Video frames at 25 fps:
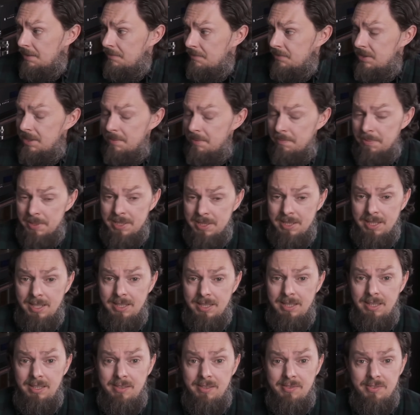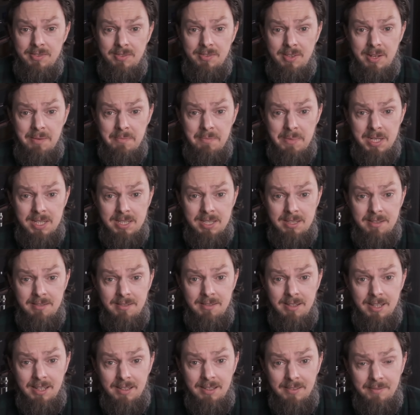You're all crazy in your
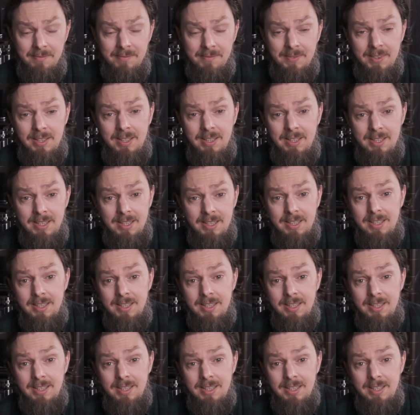audiophile universe.